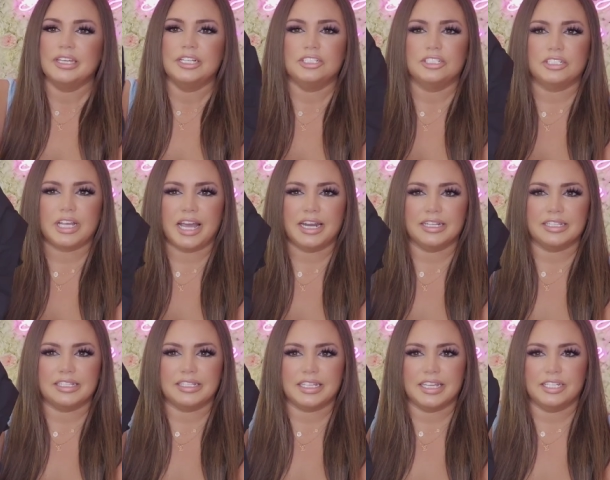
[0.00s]
just kind of
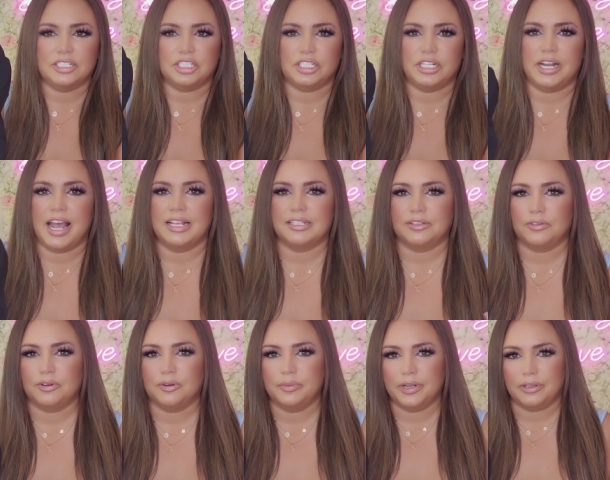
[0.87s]
cinched and has a
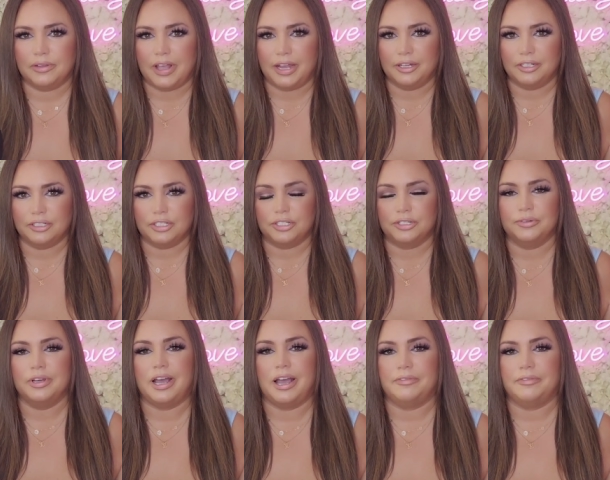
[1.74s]
little bit of layers to it,